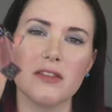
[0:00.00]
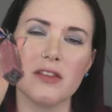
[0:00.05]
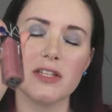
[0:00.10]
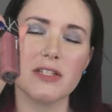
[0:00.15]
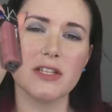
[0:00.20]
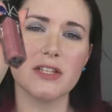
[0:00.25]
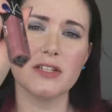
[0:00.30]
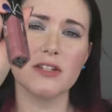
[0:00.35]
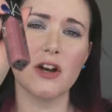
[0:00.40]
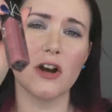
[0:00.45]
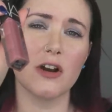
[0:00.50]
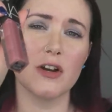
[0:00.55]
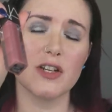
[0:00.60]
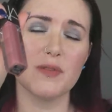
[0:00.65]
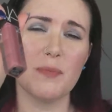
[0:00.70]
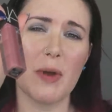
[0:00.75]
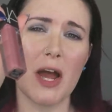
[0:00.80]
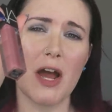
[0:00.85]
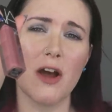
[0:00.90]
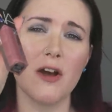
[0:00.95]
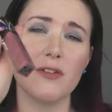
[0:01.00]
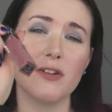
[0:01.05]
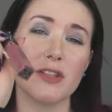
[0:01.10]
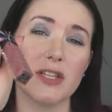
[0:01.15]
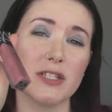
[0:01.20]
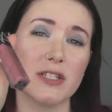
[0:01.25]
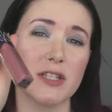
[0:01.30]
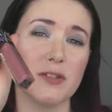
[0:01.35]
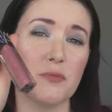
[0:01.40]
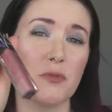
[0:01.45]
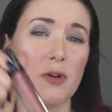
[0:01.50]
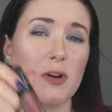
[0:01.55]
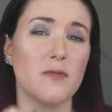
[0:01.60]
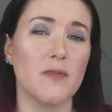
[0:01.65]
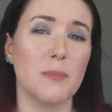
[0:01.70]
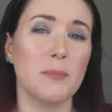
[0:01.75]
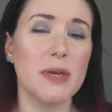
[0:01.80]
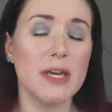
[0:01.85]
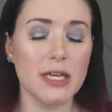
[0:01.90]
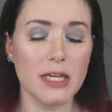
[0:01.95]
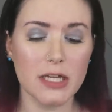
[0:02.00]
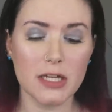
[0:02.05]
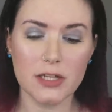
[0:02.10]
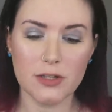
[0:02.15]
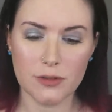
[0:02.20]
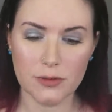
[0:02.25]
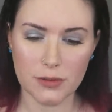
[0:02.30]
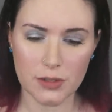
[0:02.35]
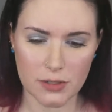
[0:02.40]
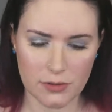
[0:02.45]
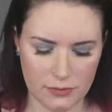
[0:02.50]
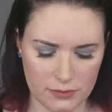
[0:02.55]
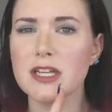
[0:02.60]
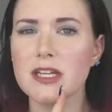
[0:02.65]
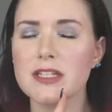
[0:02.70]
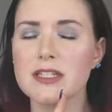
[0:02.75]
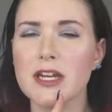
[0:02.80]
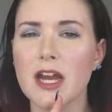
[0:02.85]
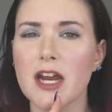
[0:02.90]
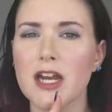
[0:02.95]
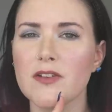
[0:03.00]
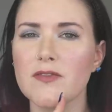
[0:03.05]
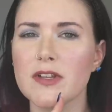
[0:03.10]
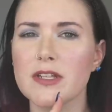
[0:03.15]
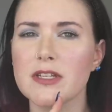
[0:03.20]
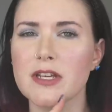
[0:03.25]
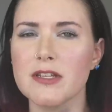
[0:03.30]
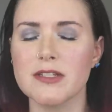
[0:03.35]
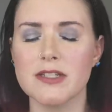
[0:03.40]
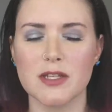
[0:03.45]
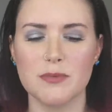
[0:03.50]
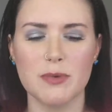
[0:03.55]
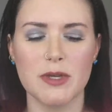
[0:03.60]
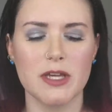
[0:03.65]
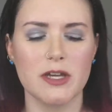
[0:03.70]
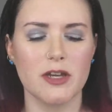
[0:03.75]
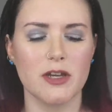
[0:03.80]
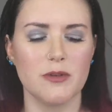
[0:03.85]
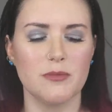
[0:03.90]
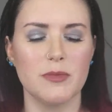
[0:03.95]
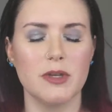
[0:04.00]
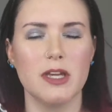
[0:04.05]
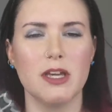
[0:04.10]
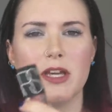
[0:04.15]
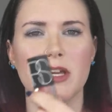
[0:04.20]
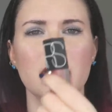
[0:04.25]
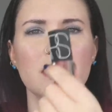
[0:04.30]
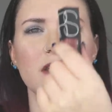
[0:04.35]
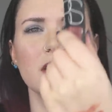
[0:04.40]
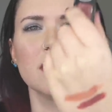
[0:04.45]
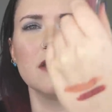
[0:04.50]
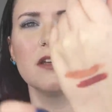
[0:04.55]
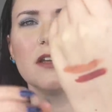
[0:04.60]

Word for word: This is NARS Bound. This is more of a pinky nude. See, it's kind of a dusty pink on me.